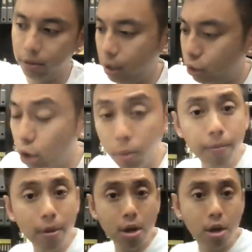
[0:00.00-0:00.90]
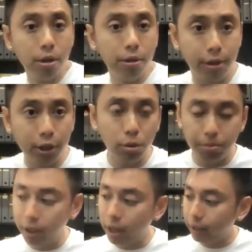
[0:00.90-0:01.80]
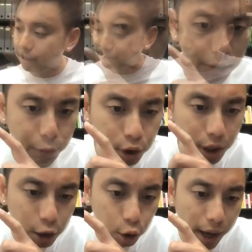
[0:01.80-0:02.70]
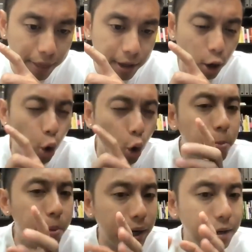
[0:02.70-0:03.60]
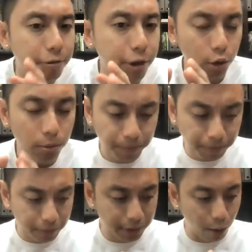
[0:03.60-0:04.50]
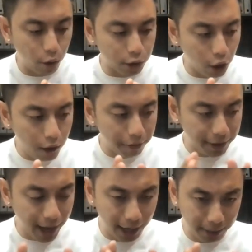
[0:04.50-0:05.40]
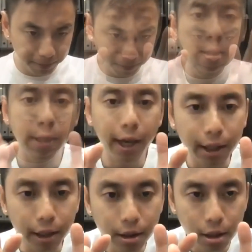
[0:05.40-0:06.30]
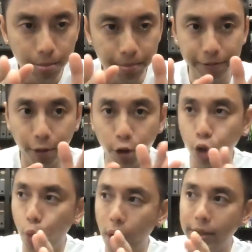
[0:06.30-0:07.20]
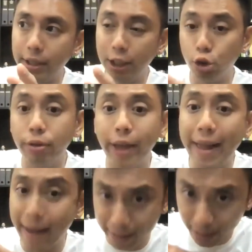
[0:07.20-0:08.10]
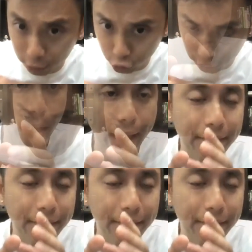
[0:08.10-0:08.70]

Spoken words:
Okay, so this would be like, if you take a look at the opening video, there was a lot of time taken before you went into that analogy.